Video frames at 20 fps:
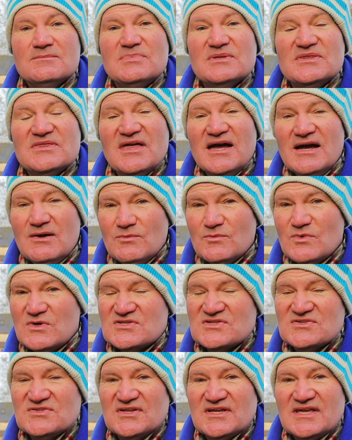But that
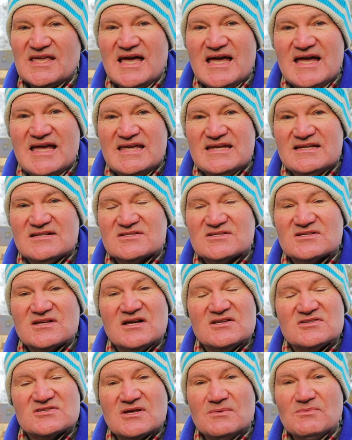wasn't the case
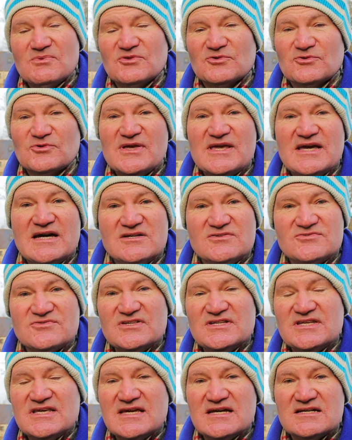some
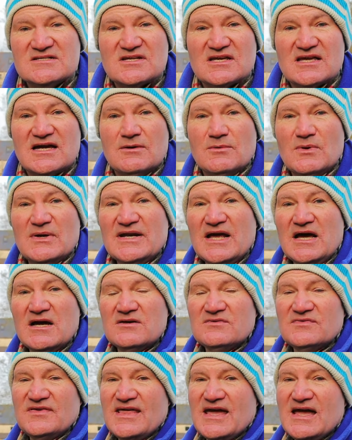300 years ago when
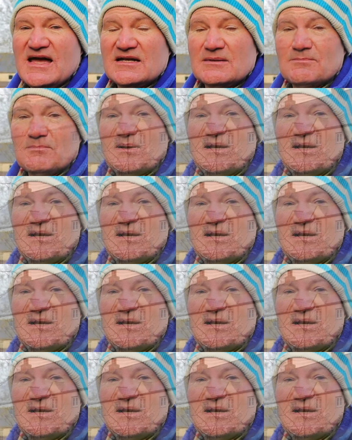over there at a